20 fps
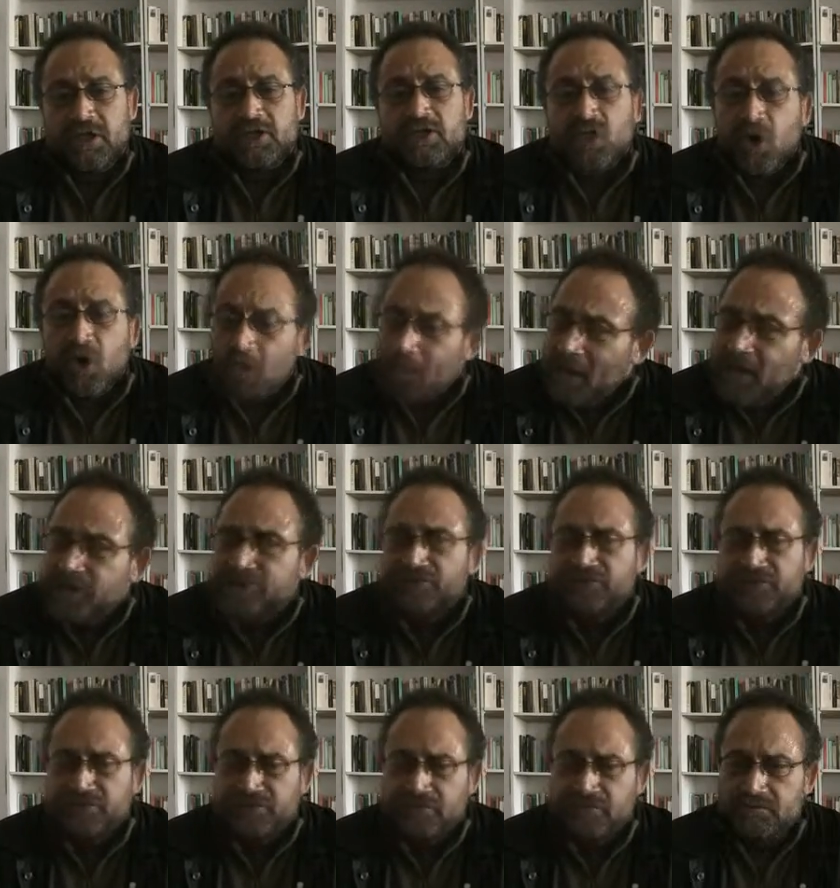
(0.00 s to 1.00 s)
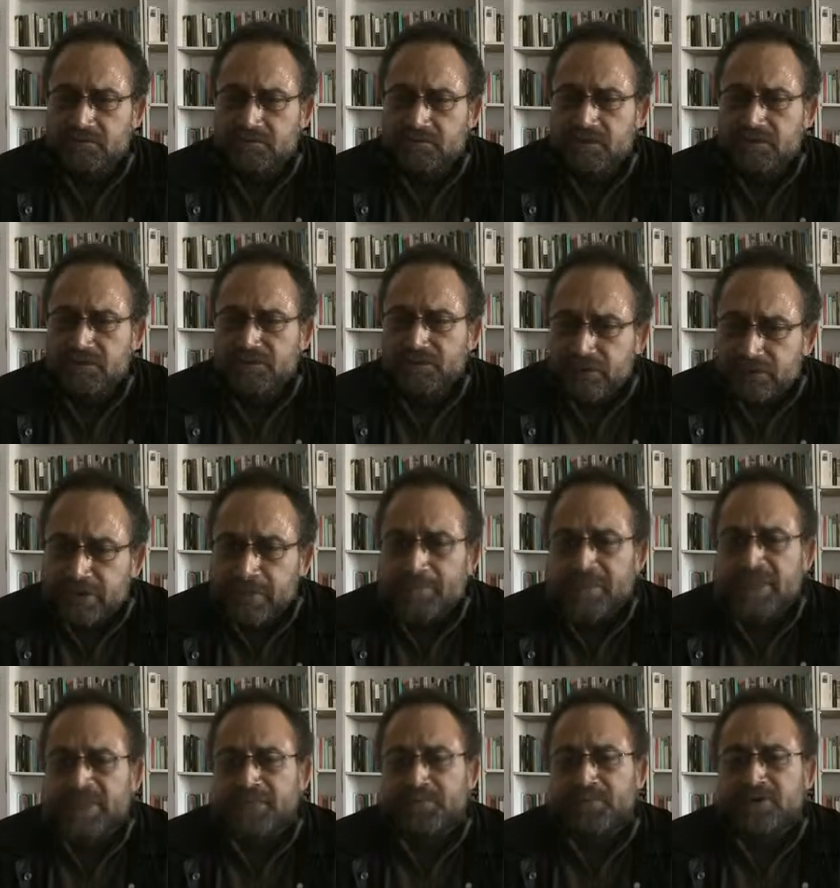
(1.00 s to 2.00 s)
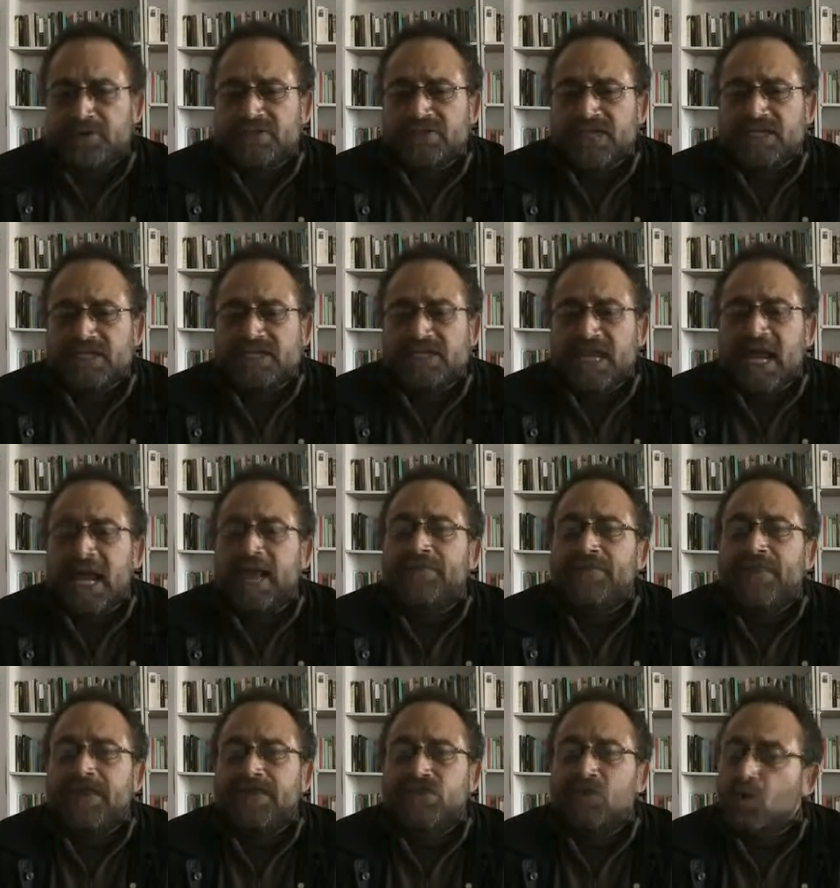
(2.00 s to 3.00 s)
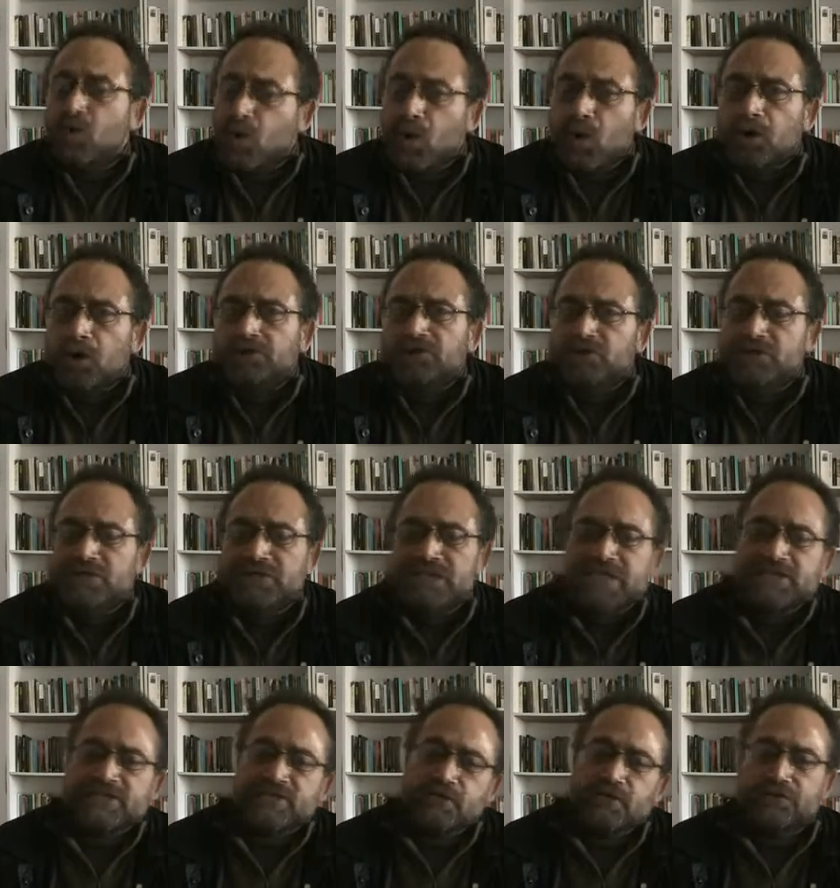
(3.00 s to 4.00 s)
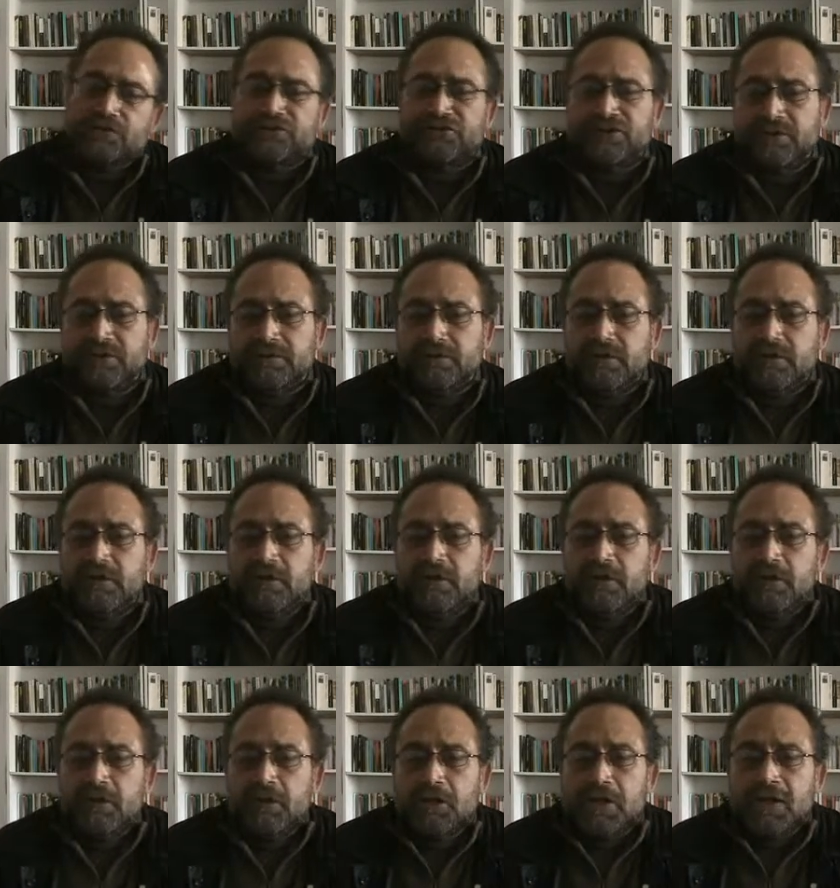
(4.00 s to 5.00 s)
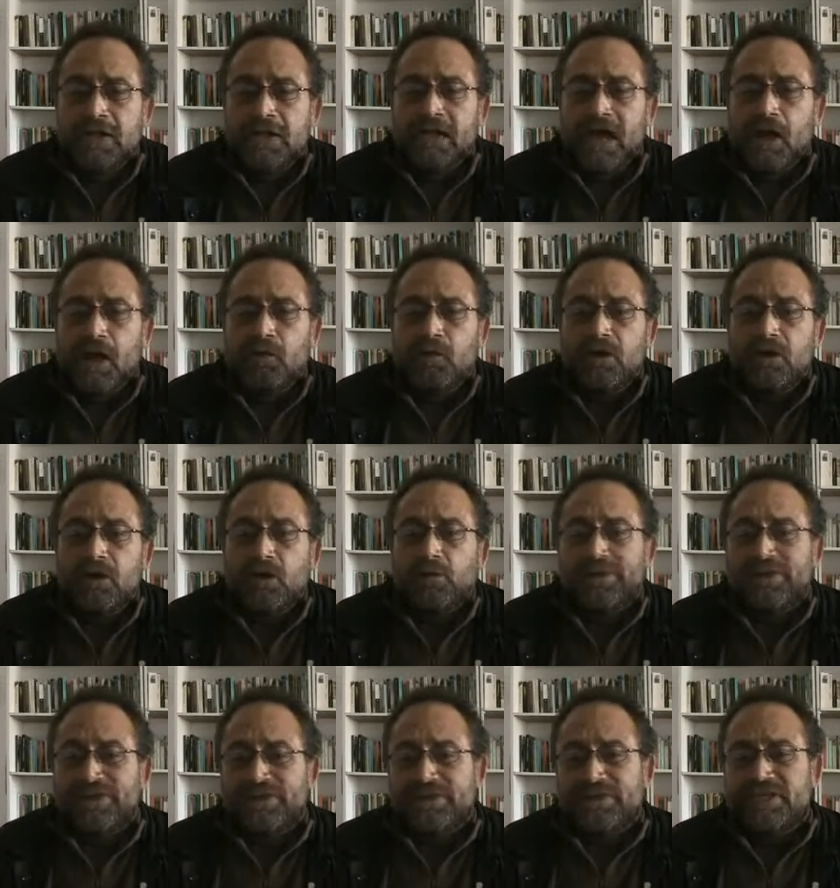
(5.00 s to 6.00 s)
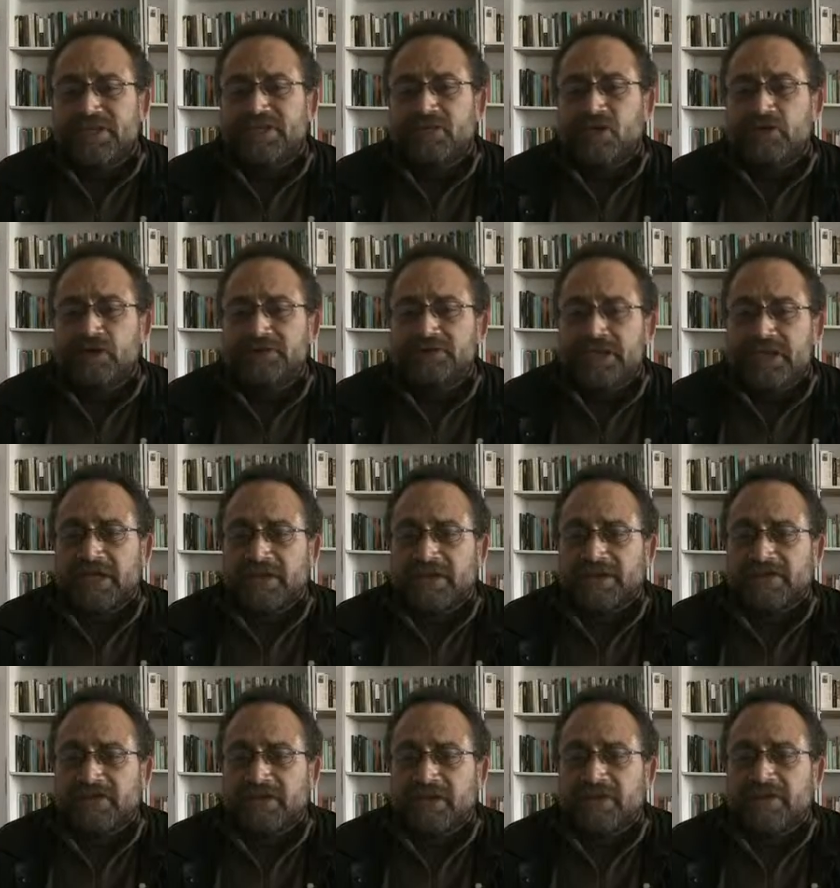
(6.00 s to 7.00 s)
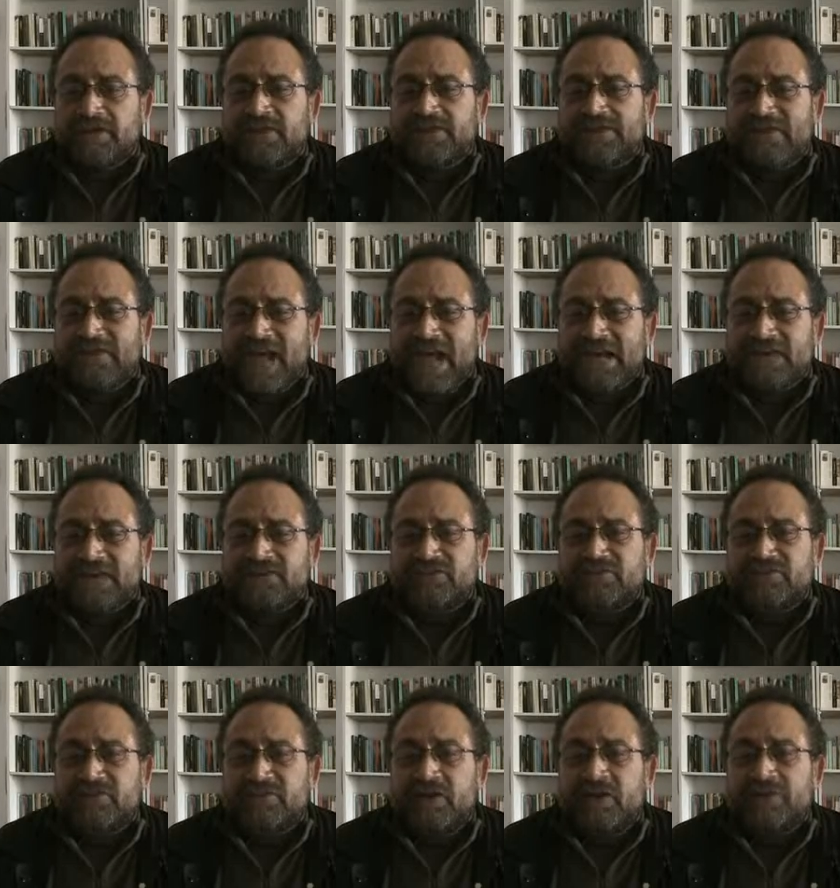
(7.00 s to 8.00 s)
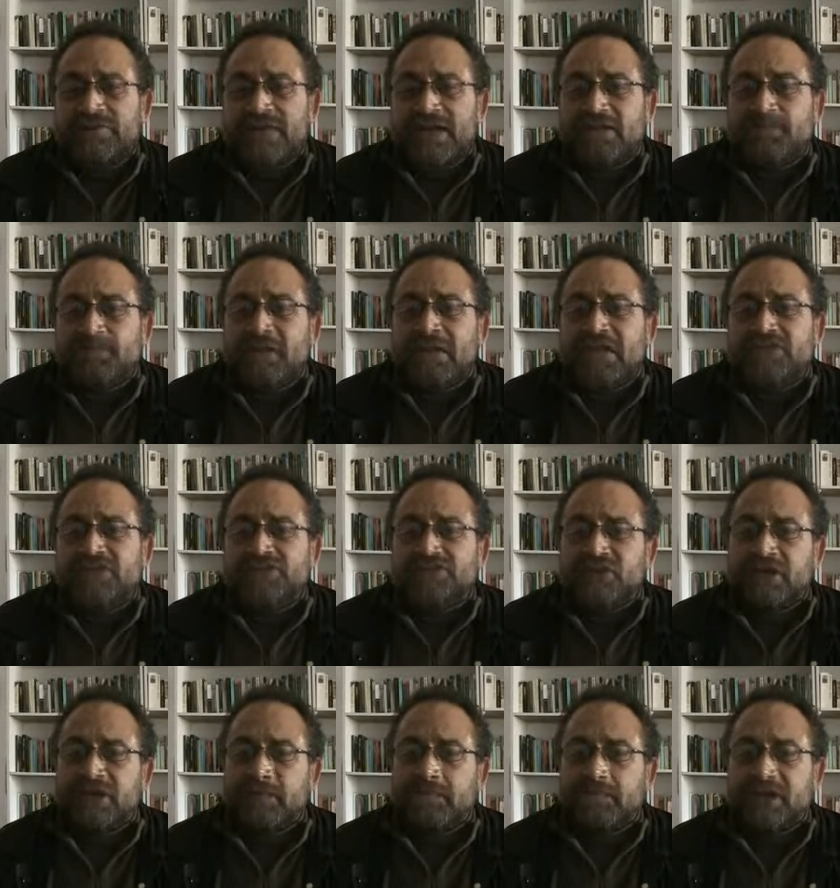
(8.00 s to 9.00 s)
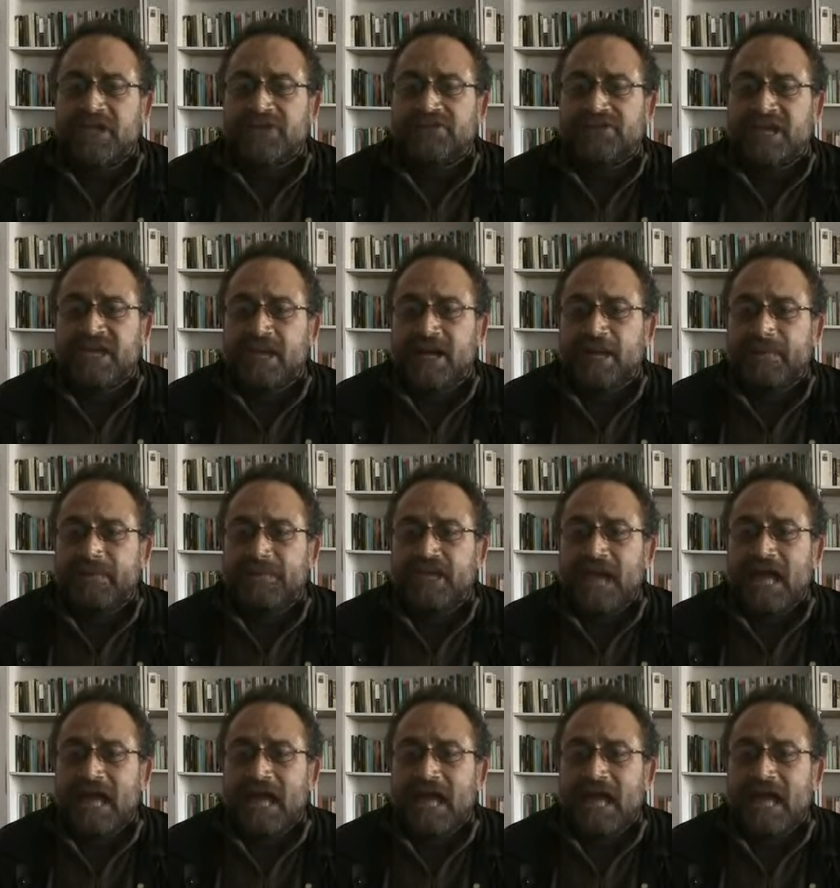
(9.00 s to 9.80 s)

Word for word: So much for the peace process and the so-called two-state solution. Now, within this context, the fact that mainstream media